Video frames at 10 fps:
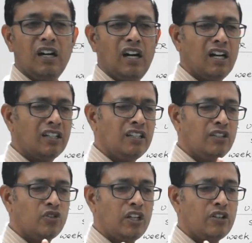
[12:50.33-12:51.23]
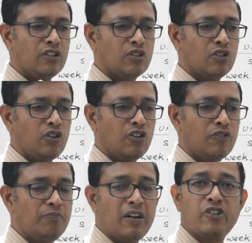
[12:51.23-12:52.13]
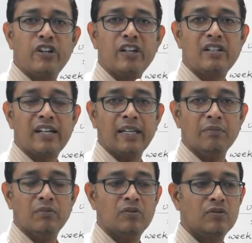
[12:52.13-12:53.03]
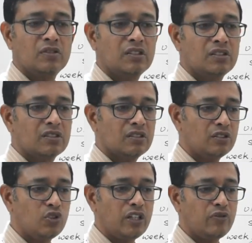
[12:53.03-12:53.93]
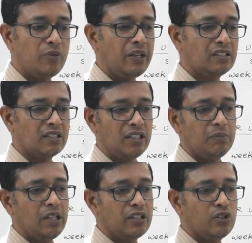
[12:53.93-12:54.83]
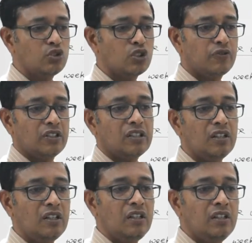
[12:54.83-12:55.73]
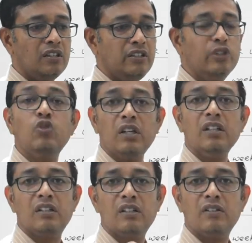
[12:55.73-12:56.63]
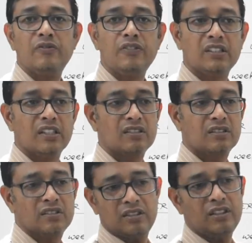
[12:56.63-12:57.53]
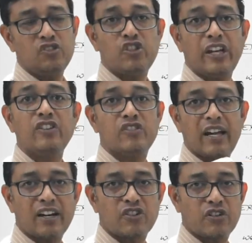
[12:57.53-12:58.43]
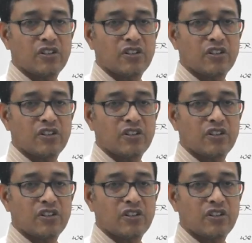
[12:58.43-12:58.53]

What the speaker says: Another unit of measuring time, this unit we basically make use of in nuclear physics, in chain reaction,